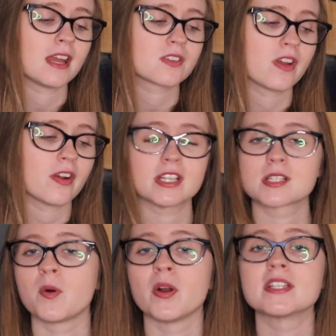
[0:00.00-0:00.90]
It's very
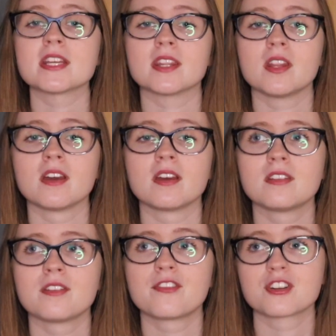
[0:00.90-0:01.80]
disappointing that
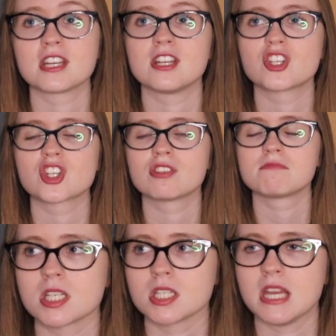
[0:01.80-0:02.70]
the footage
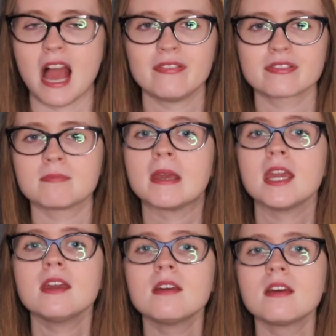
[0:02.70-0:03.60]
left
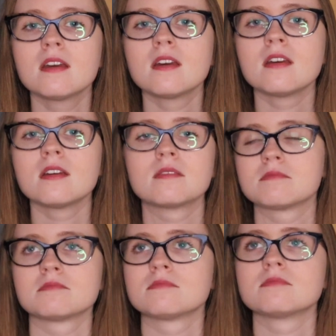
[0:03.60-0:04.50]
me.
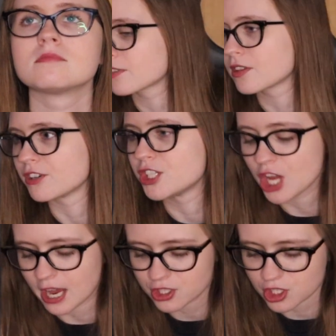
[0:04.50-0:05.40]
The
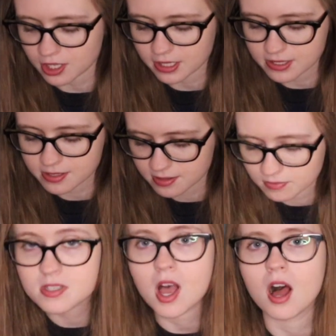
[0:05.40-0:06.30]
rejection it's
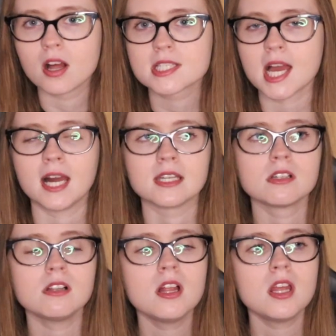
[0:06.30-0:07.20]
hard to
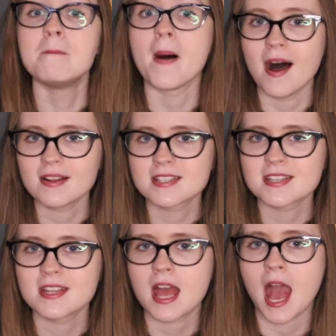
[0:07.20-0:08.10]
handle.
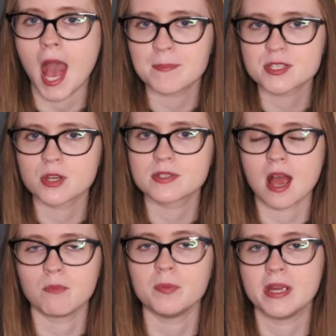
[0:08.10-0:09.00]
But episode
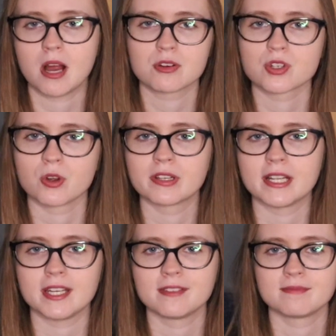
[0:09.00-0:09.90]
10 will be out
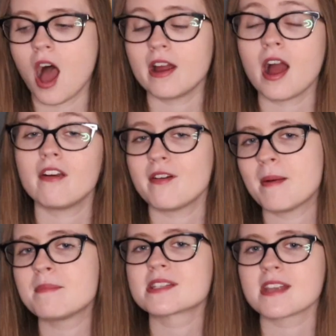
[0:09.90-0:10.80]
shortly. I
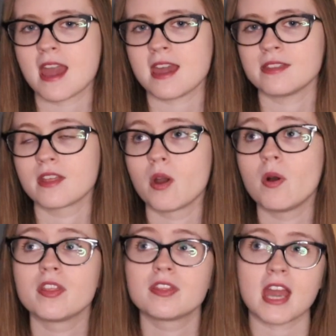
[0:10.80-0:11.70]
remember saying though
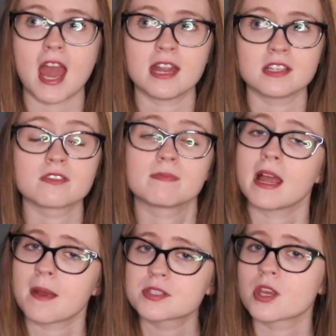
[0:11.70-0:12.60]
at the end of
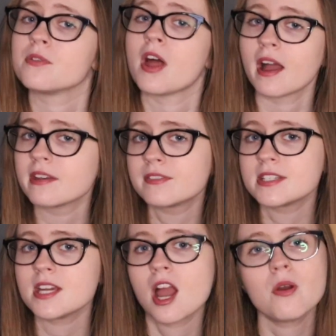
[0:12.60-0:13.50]
my episode 9
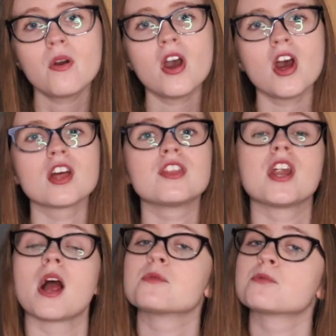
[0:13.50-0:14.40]
video
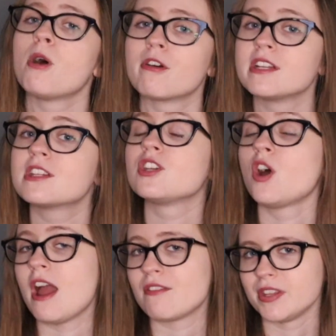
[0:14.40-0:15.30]
that I was worried that
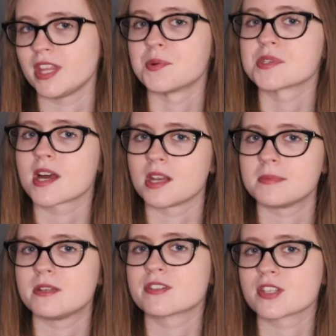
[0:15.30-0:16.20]
not everything was gonna
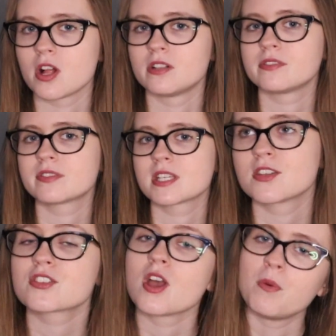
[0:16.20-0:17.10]
be resolved.
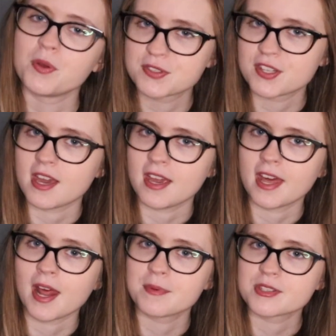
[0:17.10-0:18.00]
So we'll see
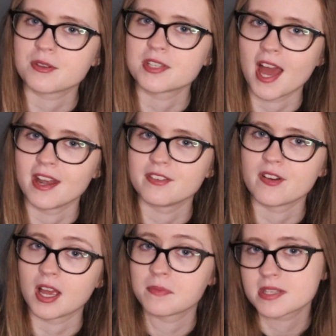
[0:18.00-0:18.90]
in episode 10 if
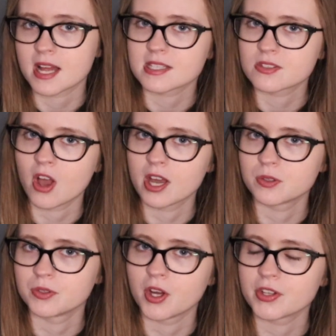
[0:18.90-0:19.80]
I'm satisfied
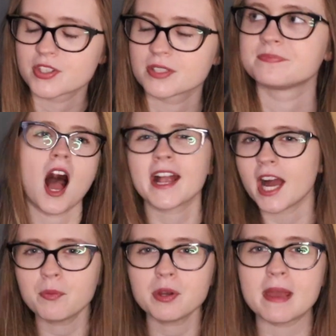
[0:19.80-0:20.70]
or not. I
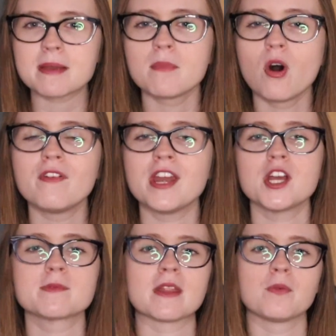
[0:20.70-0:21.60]
kind of want to make more
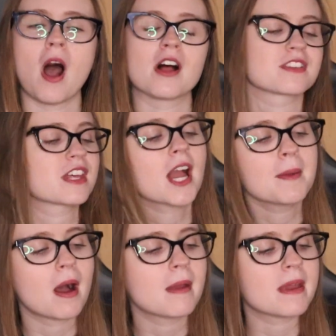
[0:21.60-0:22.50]
videos about the wilds. I think I
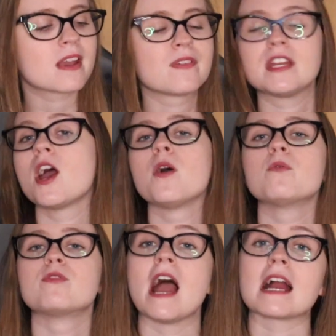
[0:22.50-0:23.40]
might make a
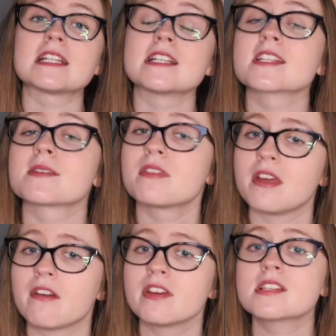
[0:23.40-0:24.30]
video reacting to some
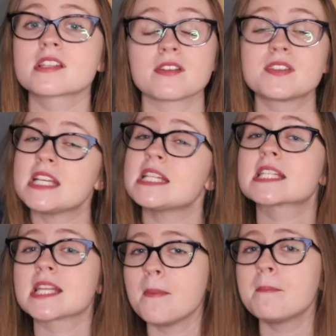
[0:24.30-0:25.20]
theories because I've seen
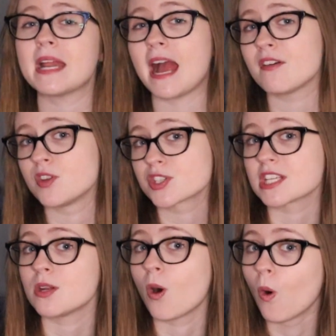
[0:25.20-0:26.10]
some, but I have not
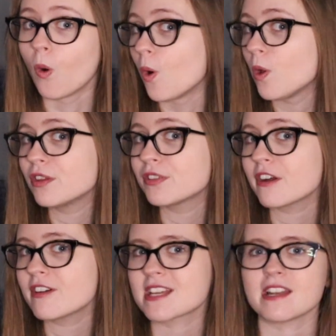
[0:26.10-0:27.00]
seen all theories.